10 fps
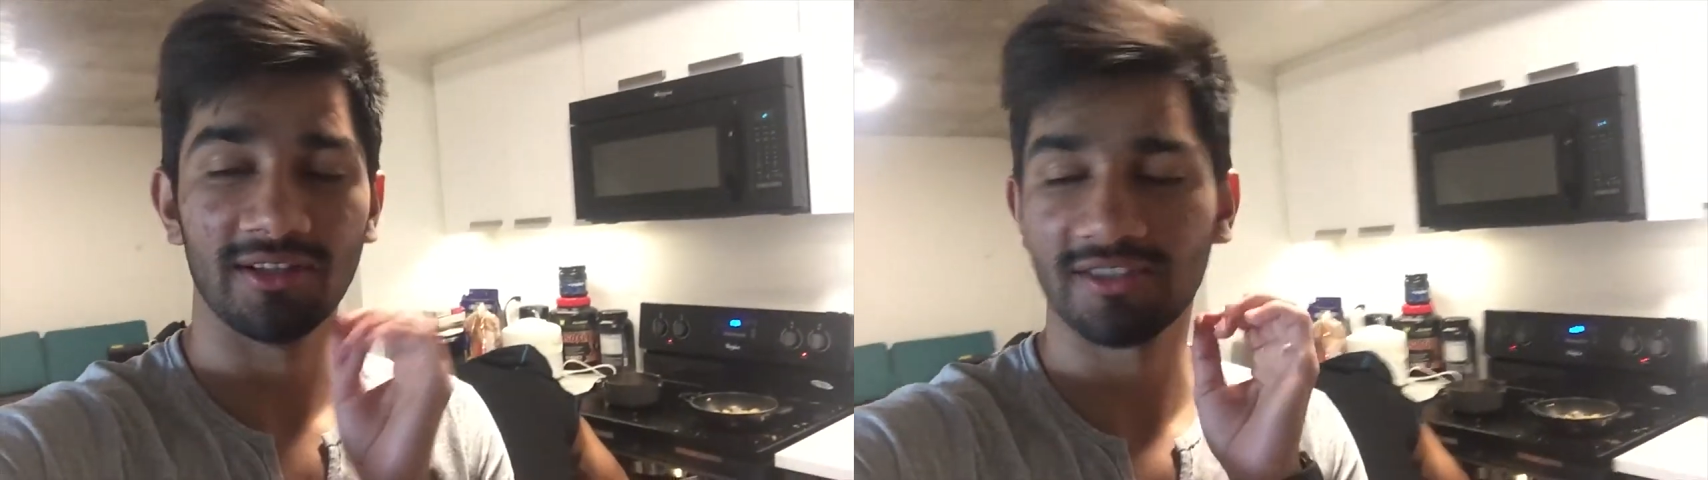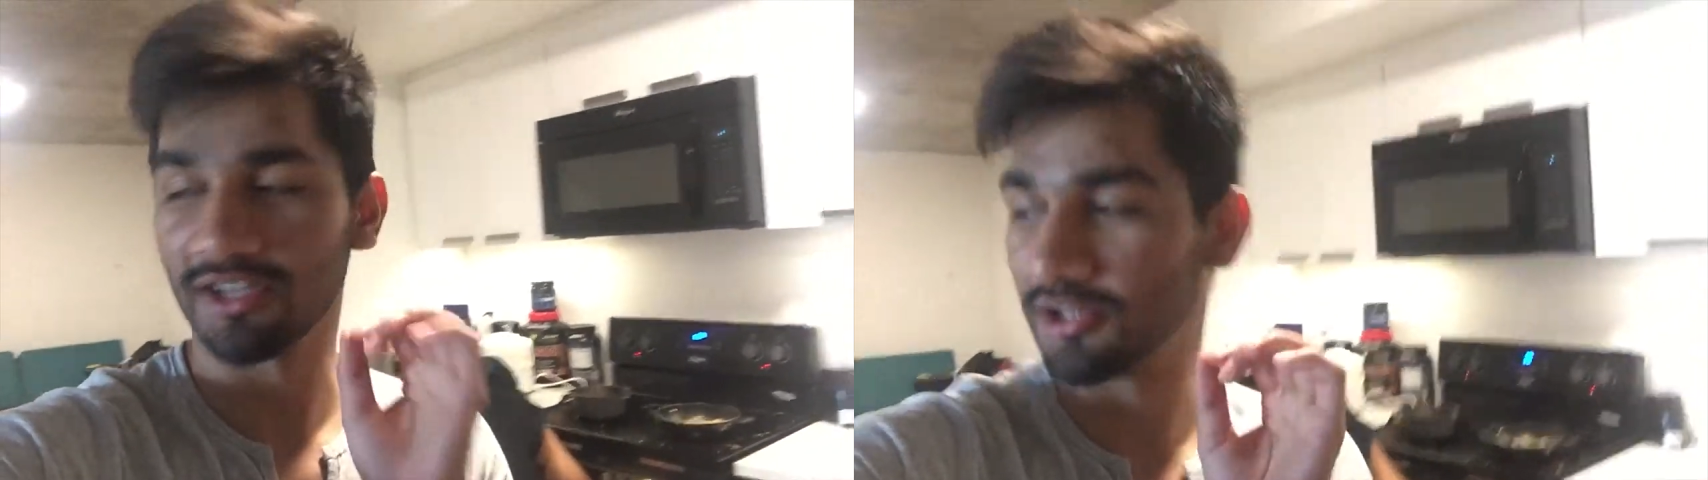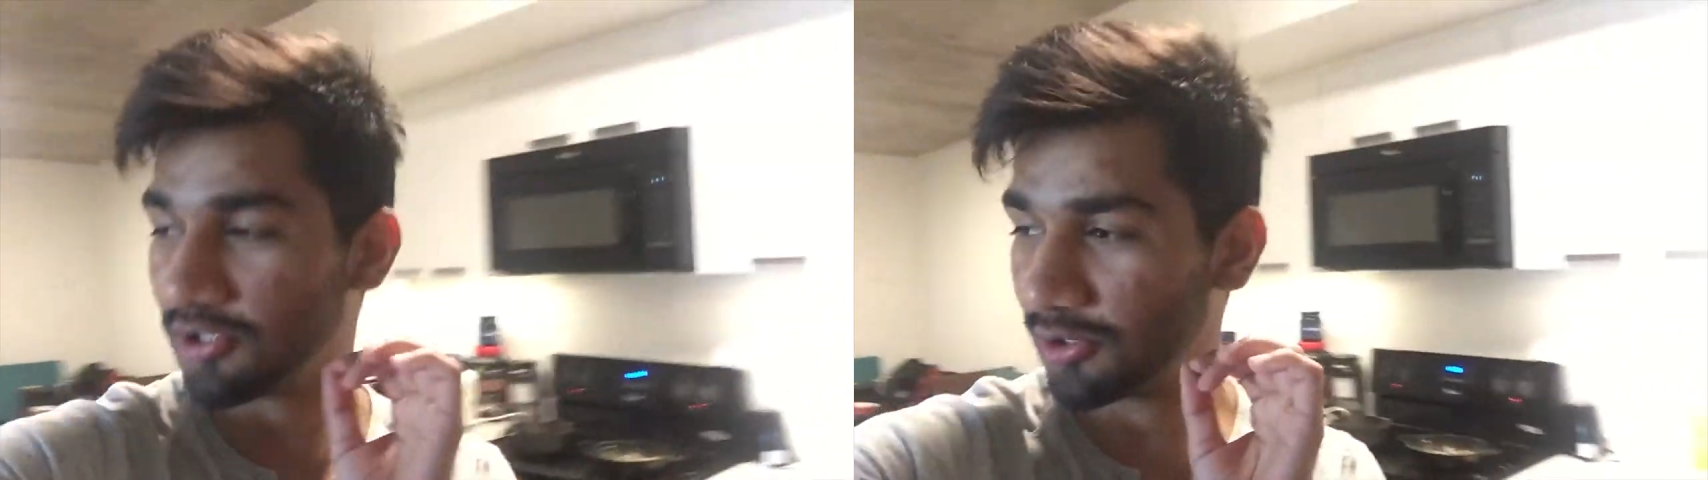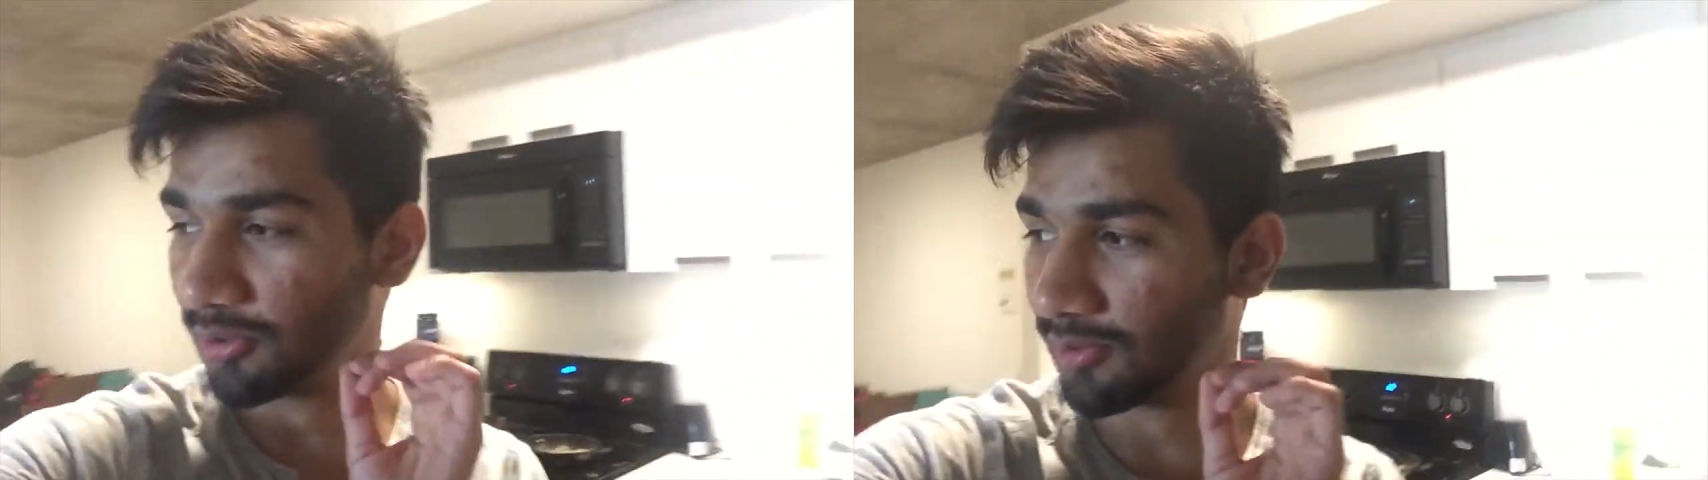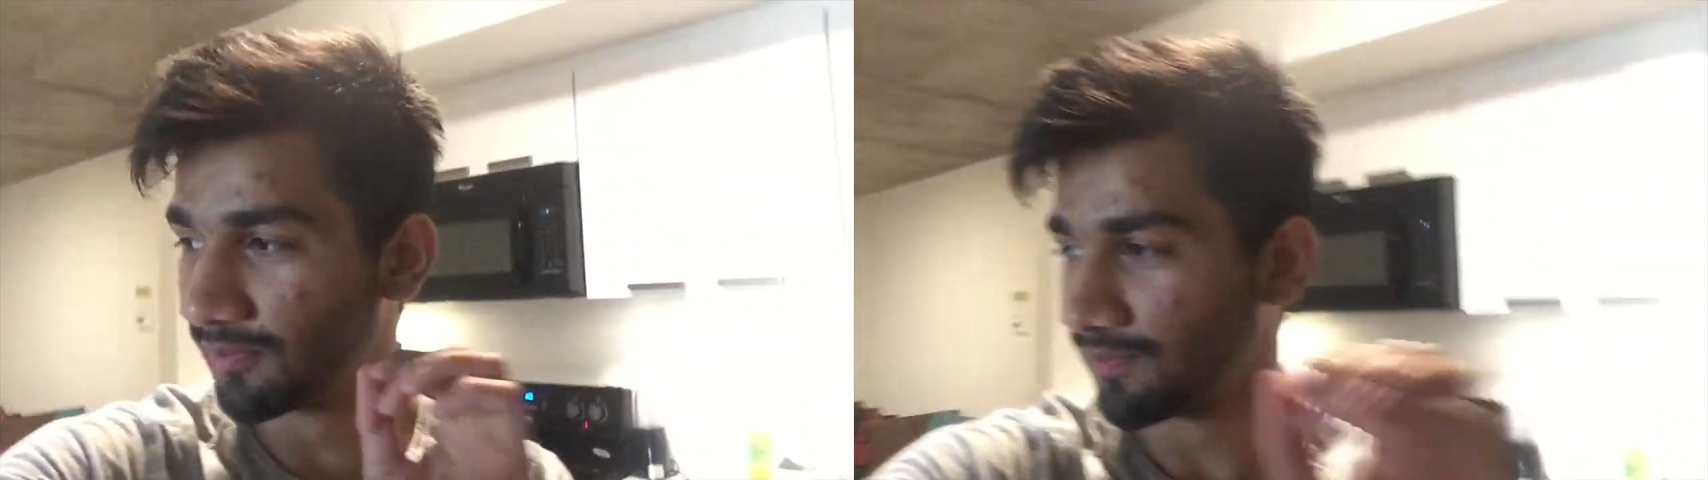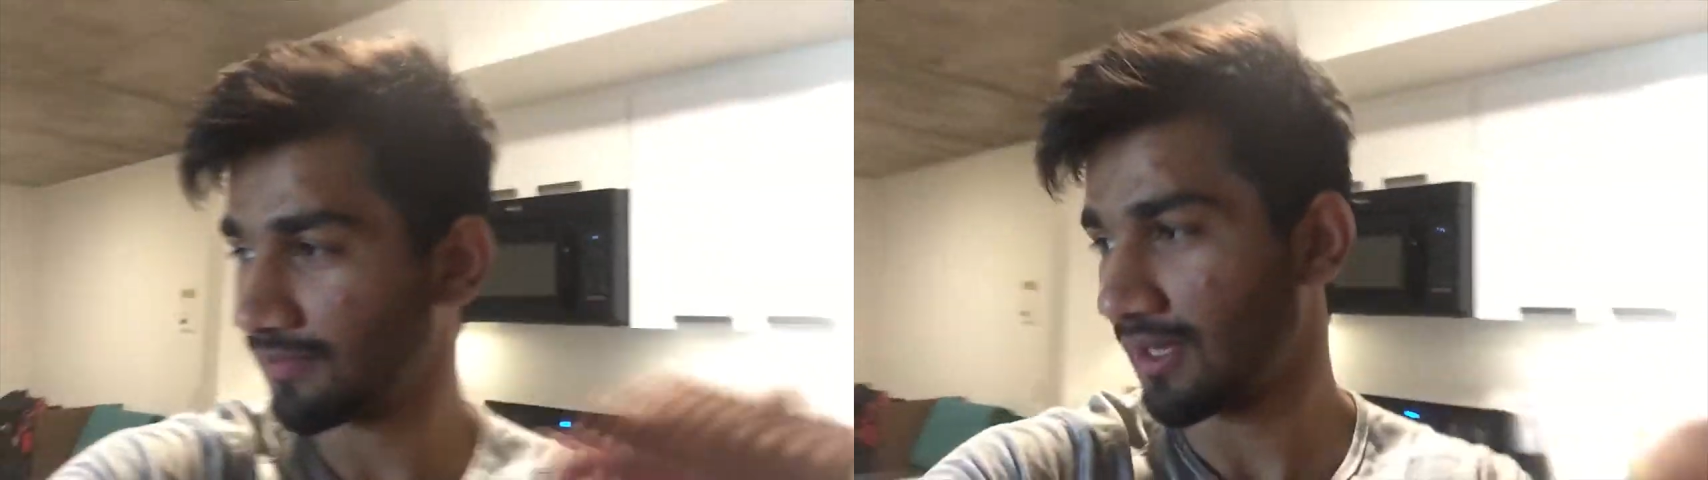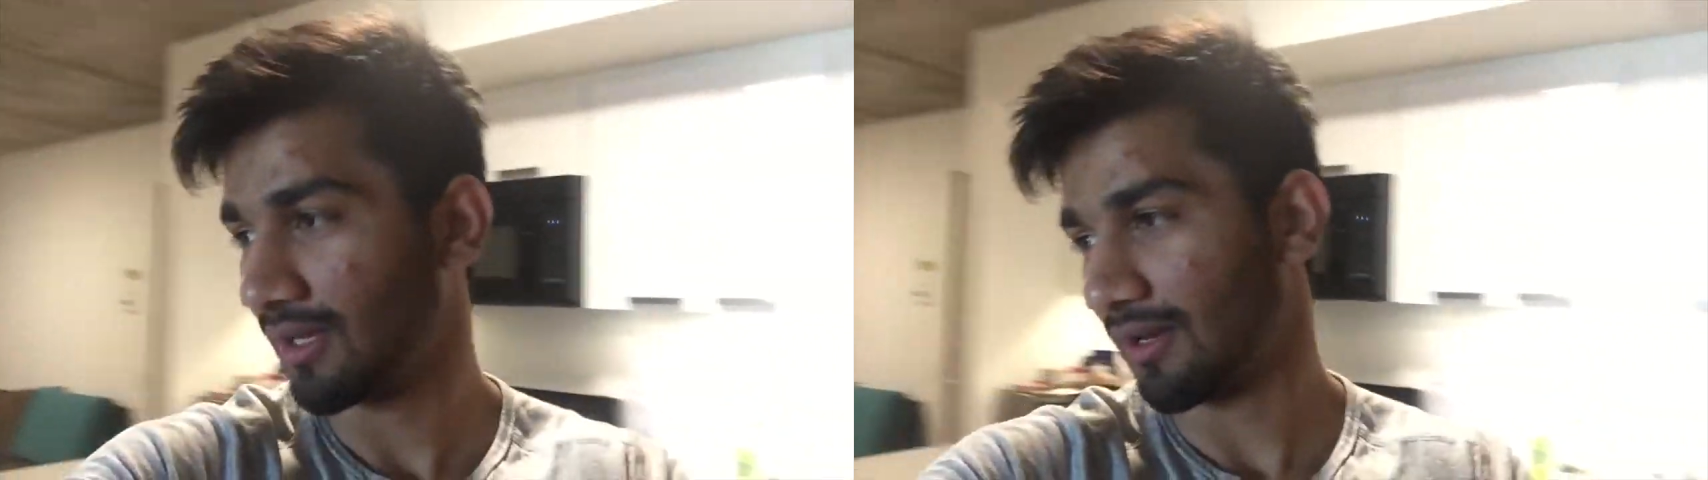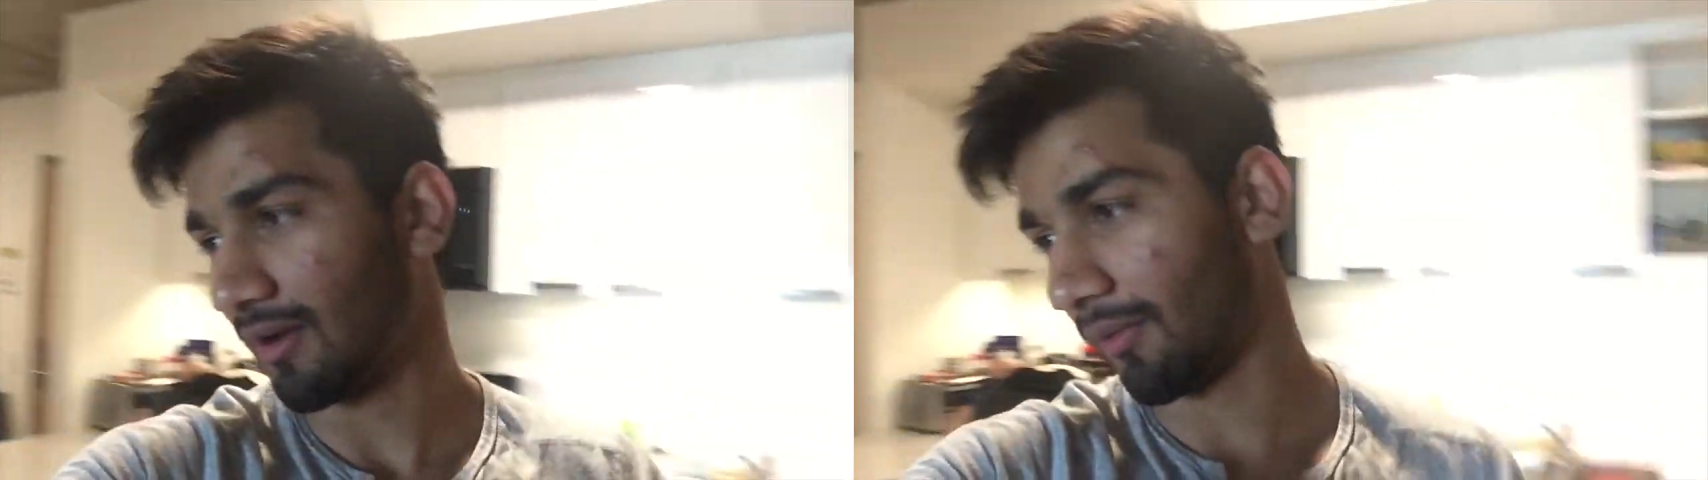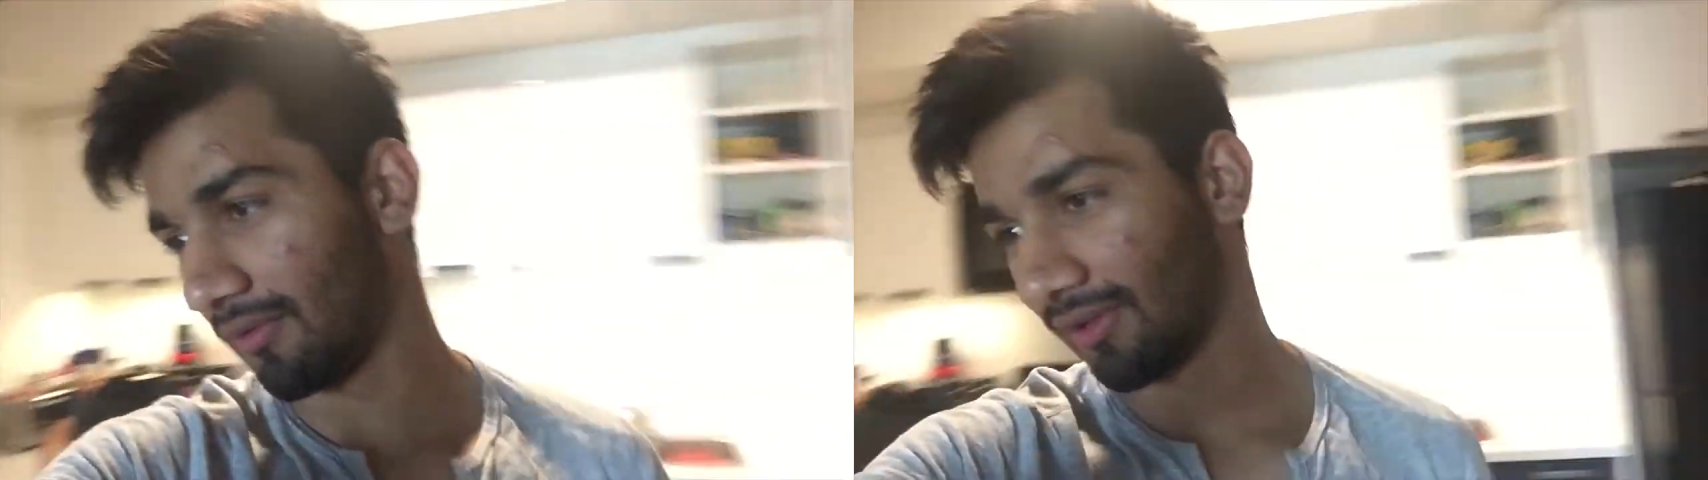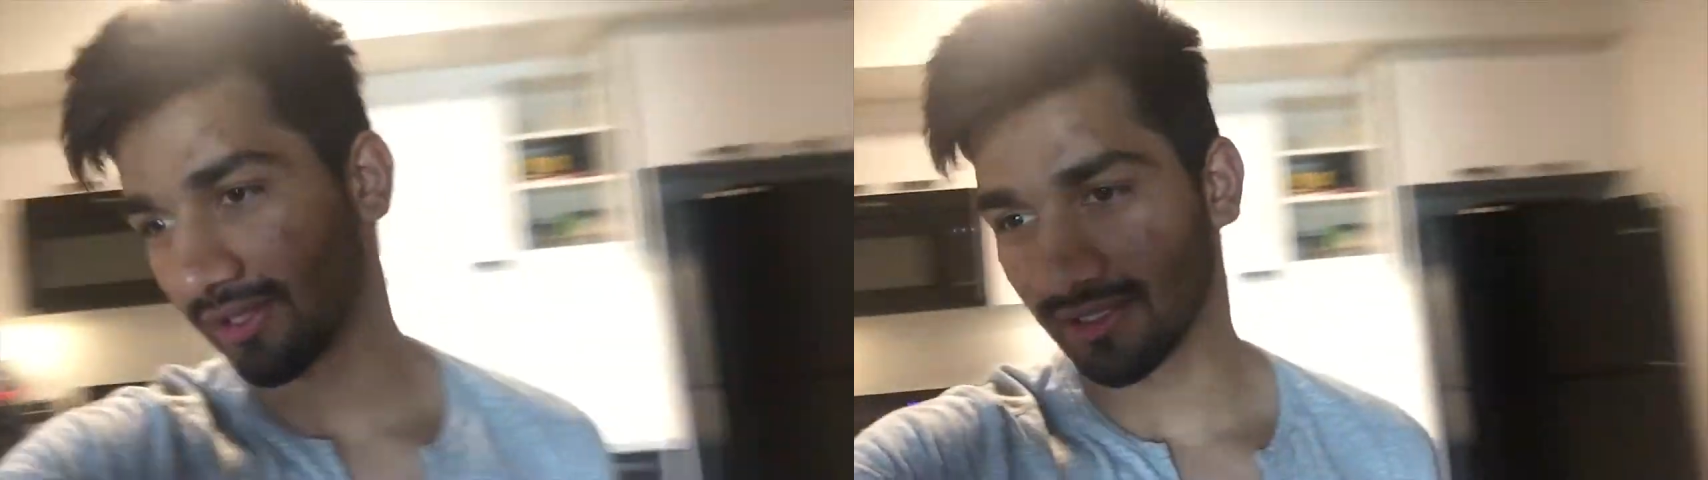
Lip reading: It's a new. Look at